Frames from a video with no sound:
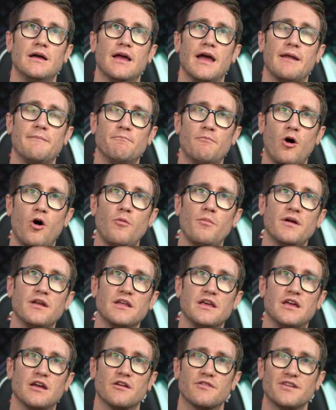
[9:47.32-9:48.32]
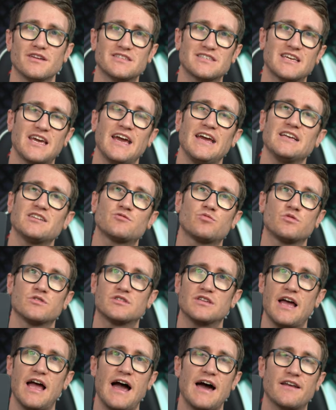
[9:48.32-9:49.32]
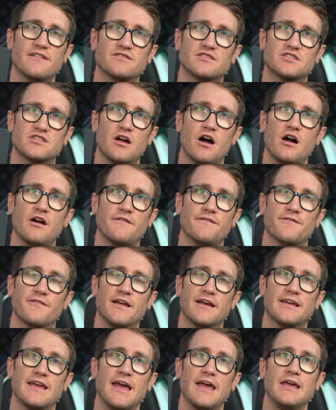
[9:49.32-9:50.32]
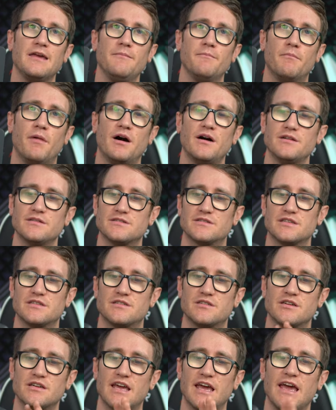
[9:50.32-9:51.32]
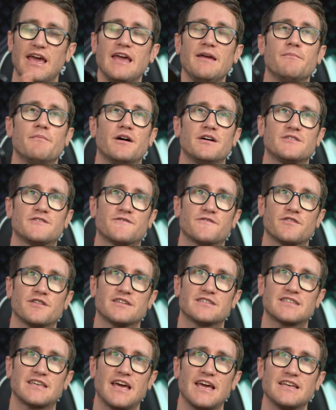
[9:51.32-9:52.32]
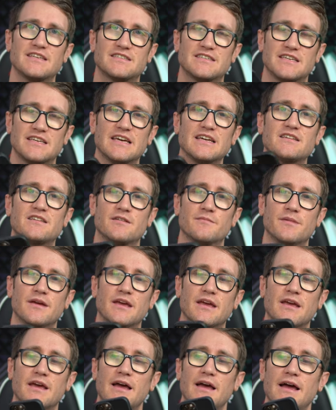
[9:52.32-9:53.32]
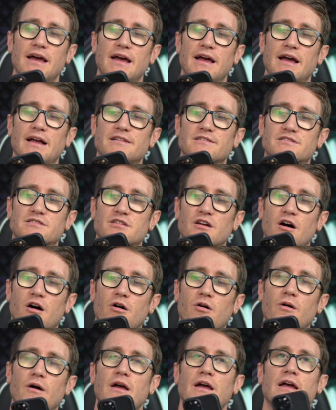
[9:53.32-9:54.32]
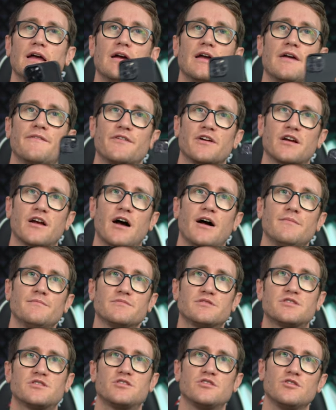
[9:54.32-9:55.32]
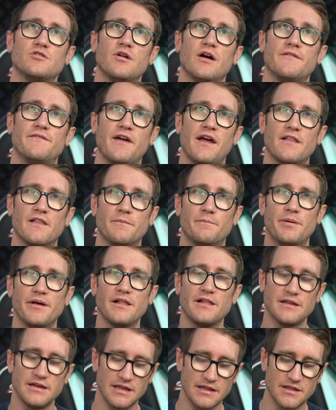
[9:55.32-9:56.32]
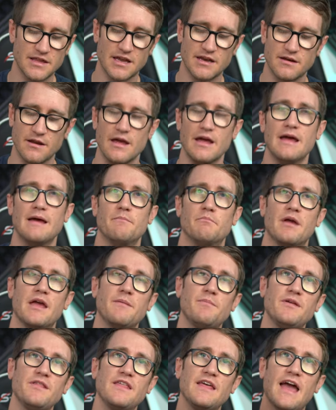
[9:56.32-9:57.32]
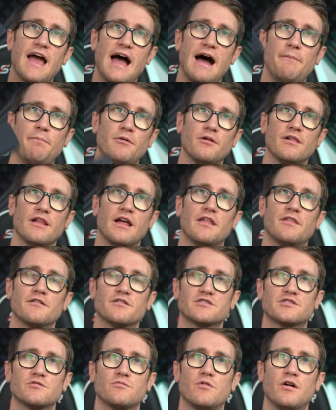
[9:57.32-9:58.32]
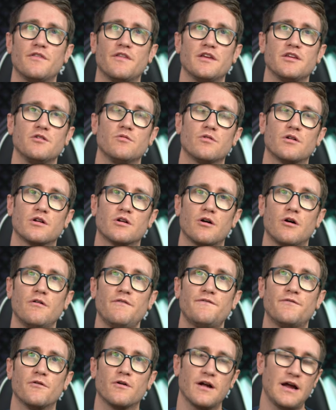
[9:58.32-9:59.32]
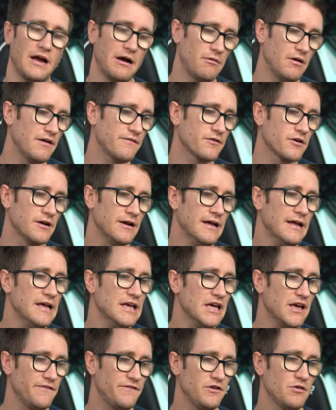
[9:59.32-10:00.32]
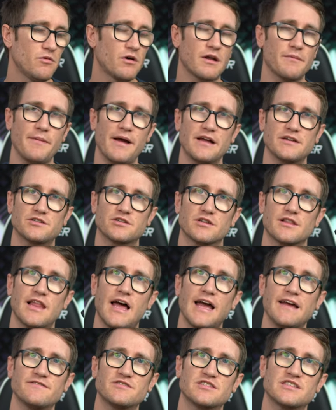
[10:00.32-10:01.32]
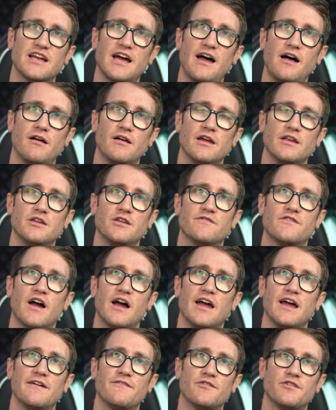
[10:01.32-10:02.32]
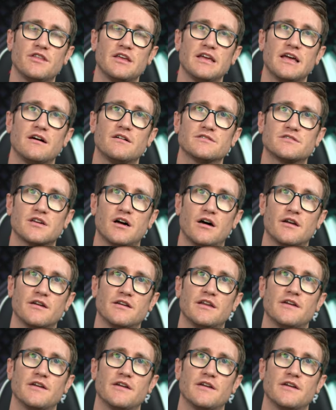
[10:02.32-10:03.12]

and Moment here, this case was out of stock for like eight months. It took eight months for this case to get to me. And so if it comes to availability, then maybe the apple leather is the one that you want to go for. However, if you want to match your lifestyle and you've got everything else on a